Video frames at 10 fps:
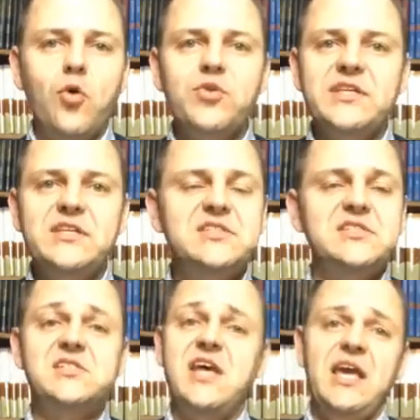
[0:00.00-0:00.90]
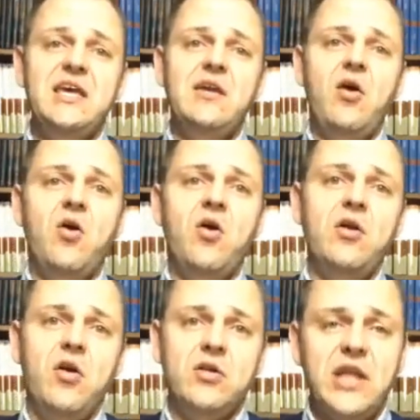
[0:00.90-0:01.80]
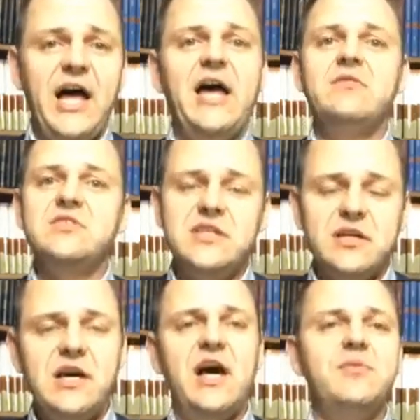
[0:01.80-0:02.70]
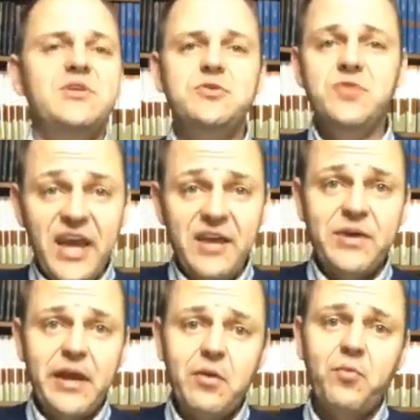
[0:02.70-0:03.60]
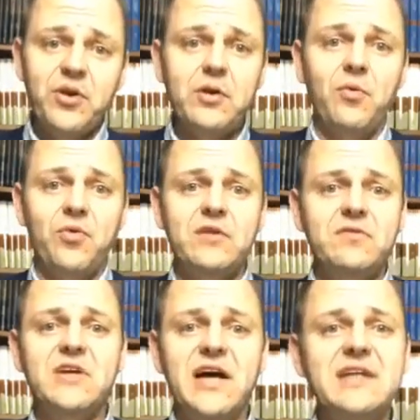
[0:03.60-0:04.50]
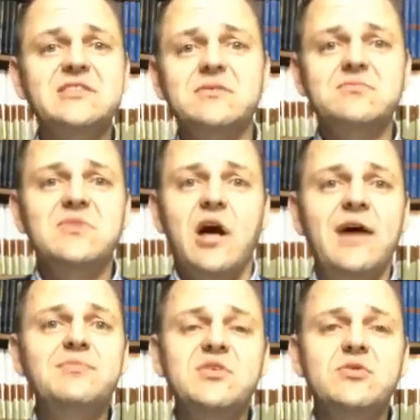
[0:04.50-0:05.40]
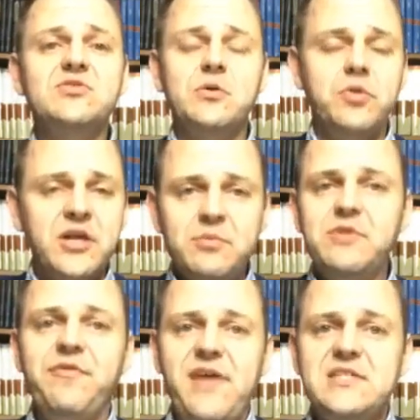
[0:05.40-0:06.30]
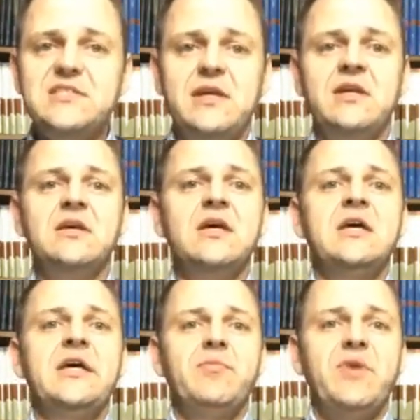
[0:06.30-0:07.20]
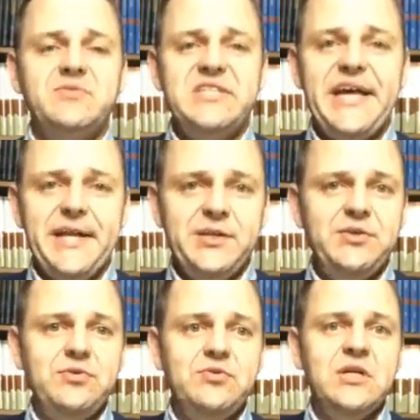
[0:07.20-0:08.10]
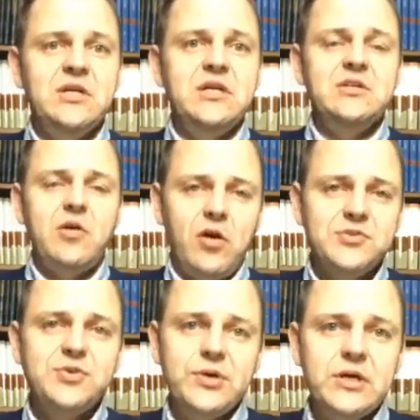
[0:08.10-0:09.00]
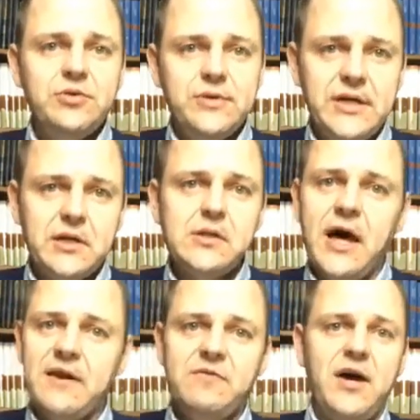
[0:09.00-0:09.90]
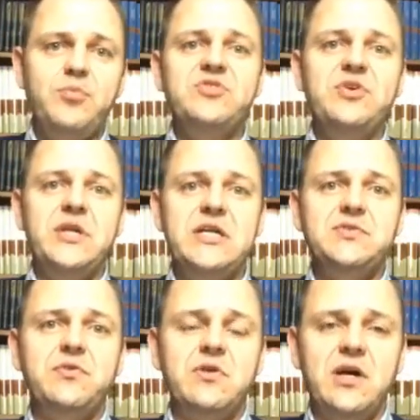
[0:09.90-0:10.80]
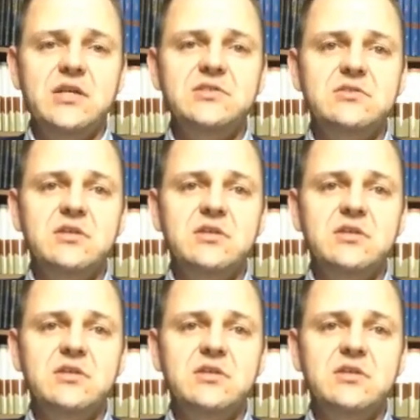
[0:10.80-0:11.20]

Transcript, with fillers: that this has taken on our lives, the economy, you name it. We're we've got some obstacles that we're going to be facing. But I'm telling you, they're also going to create a lot of opportunities for us